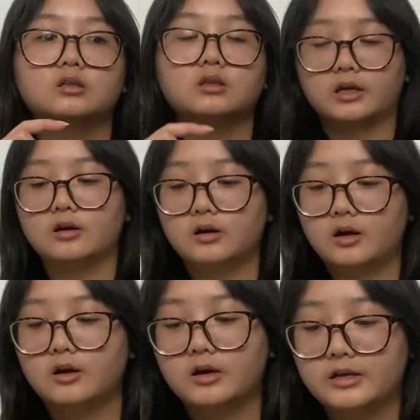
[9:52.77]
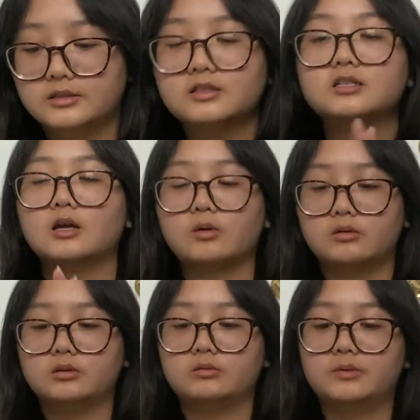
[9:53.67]
like, okay, this is how I
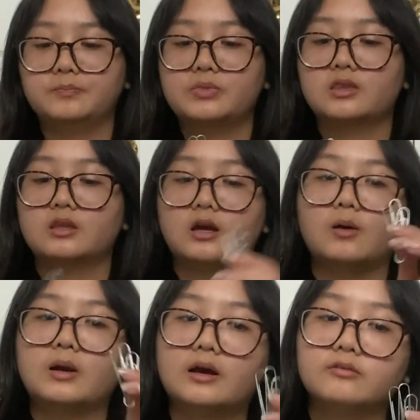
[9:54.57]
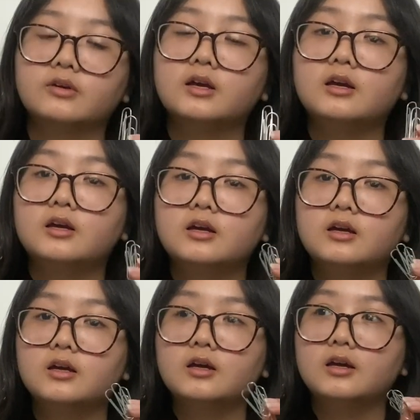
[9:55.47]
would do it. I would have
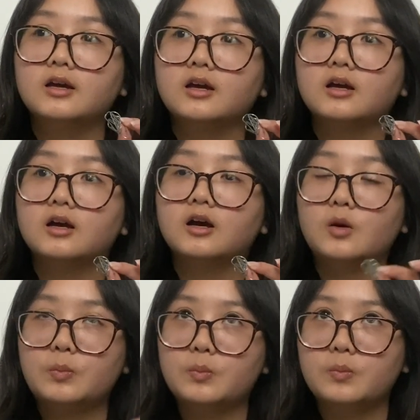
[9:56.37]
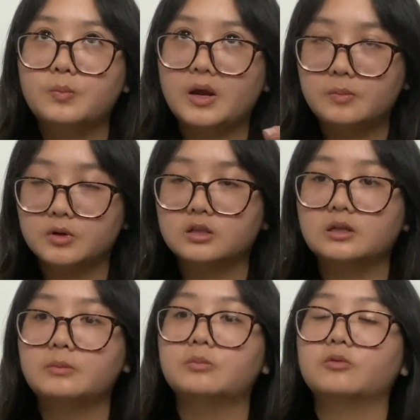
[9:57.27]
a paper
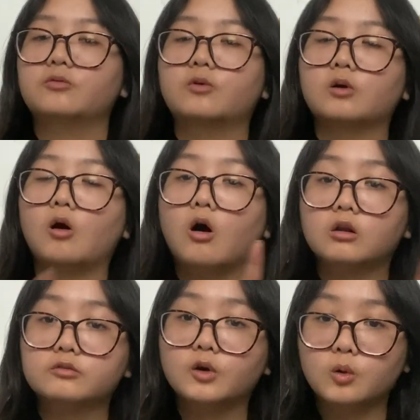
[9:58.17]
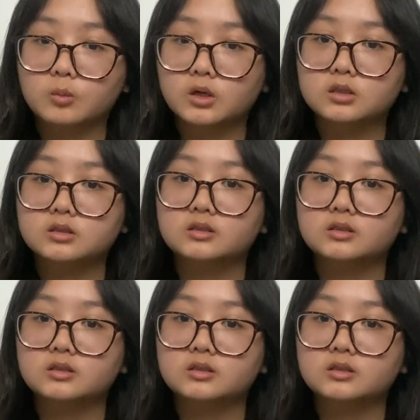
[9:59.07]
clip for all of the homeworks,